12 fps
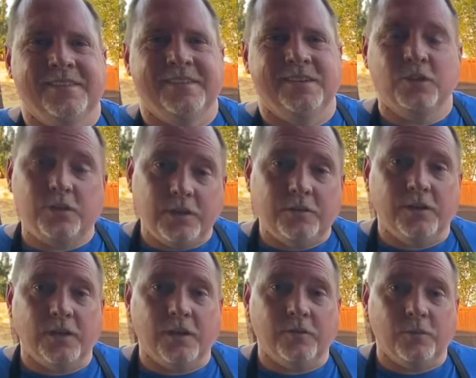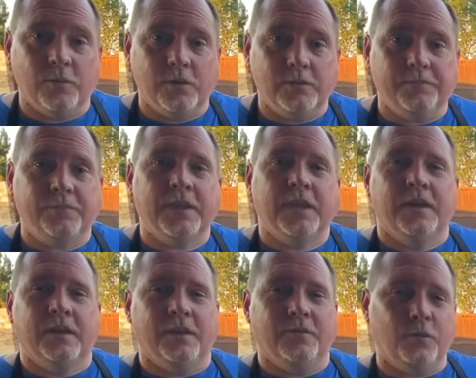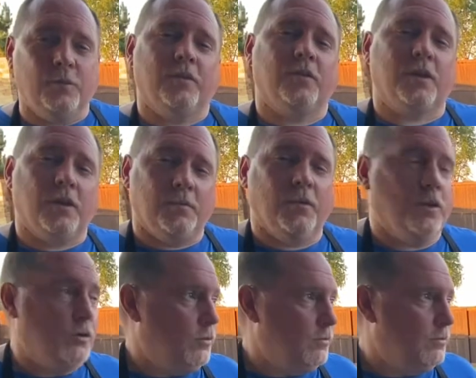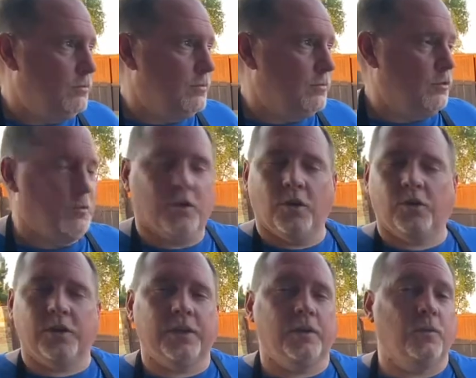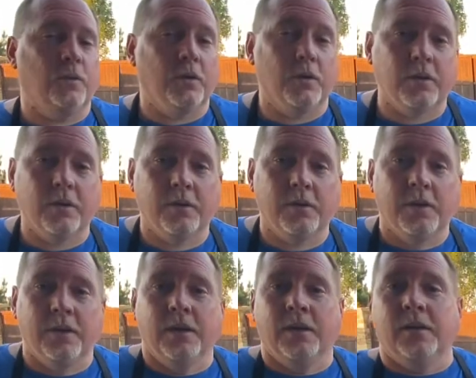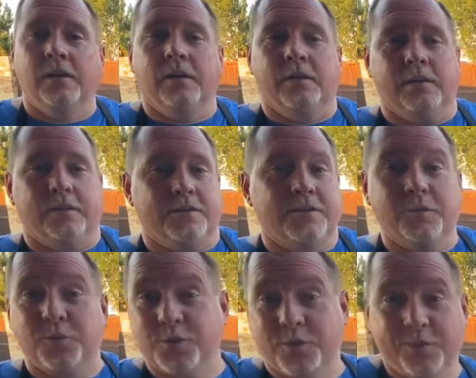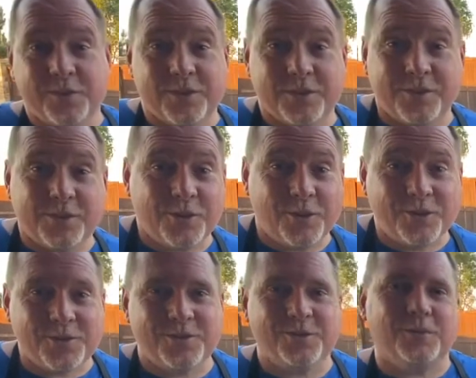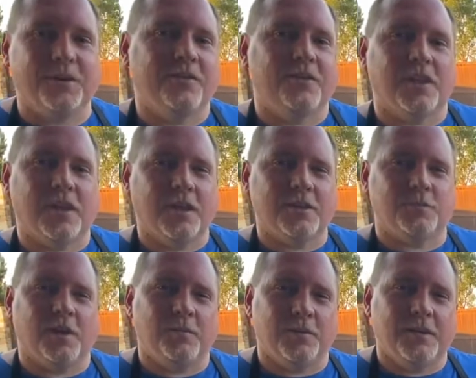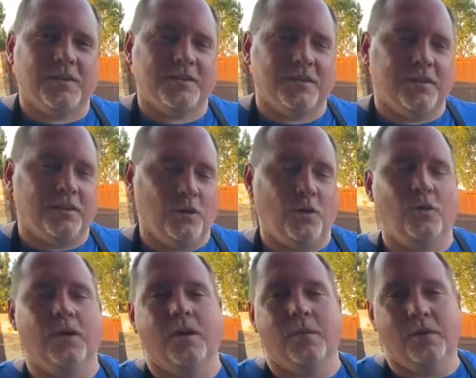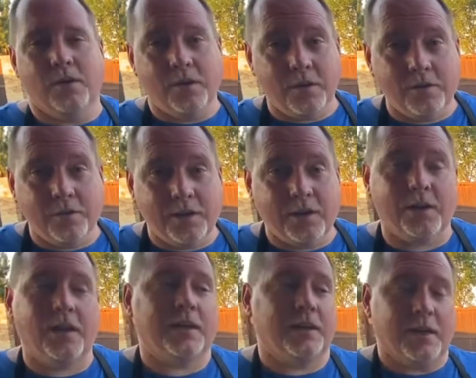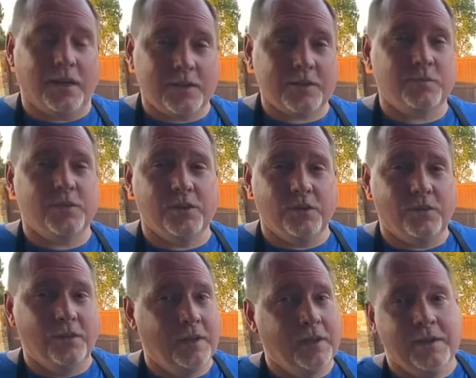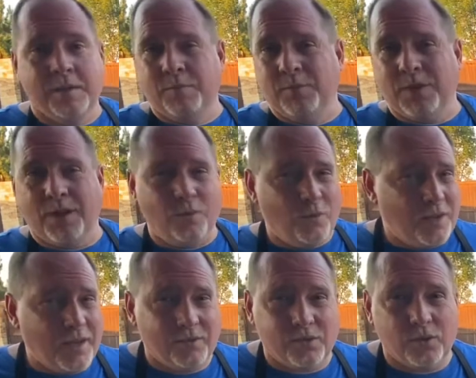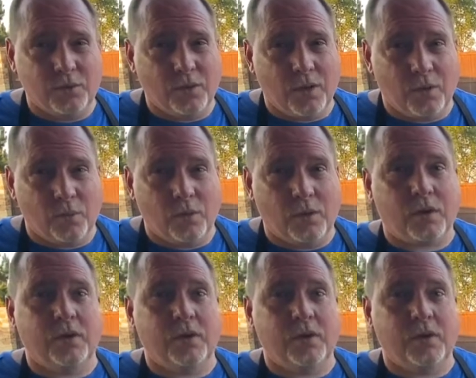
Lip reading: Good evening, everyone. Have you ever come home from a long day at work, several services at church, or whatever the case may be, and say, you know what, I'm hungry, I'd like a nice meal, but I don't want to have to do a lot of work?